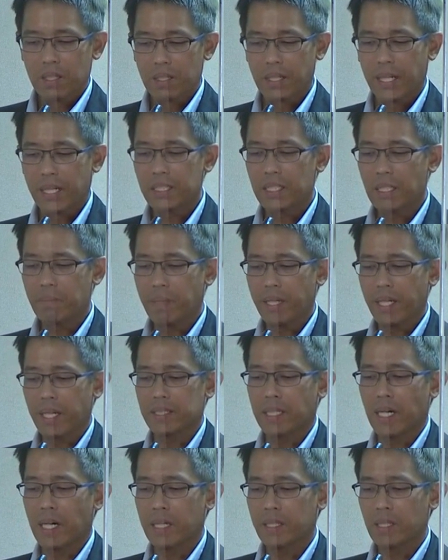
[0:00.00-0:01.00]
The SMA
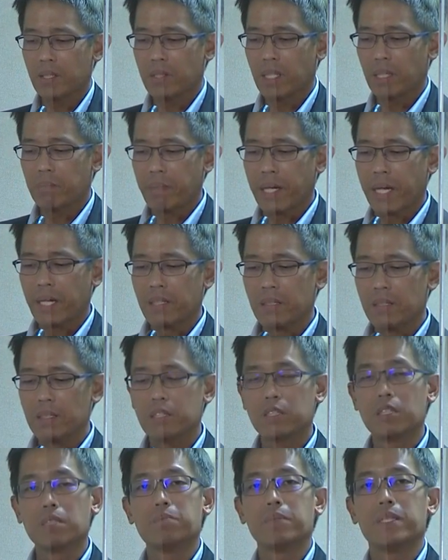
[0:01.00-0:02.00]
has argued that
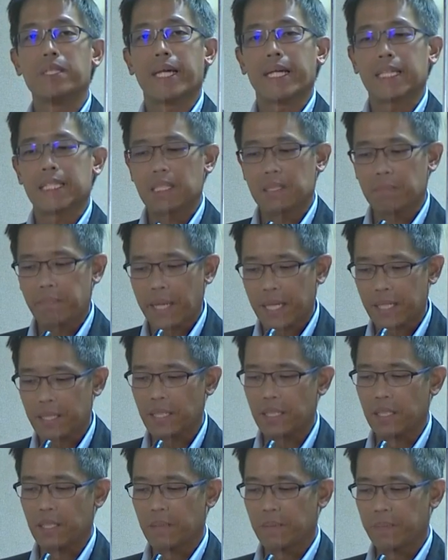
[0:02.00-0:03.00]
panels should be
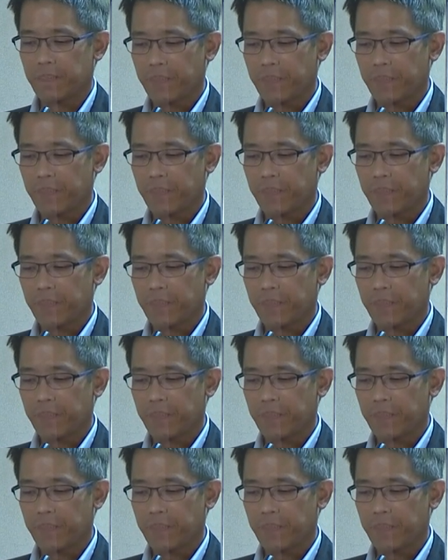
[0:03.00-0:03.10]
expanded,